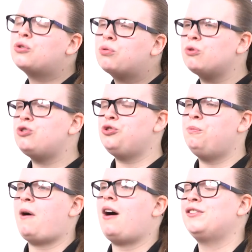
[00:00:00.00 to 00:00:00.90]
crucial
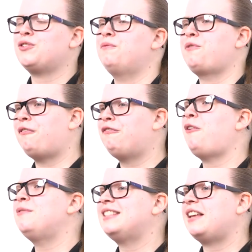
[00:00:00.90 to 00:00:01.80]
parts of your
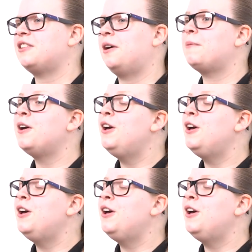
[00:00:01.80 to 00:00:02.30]
phone setup,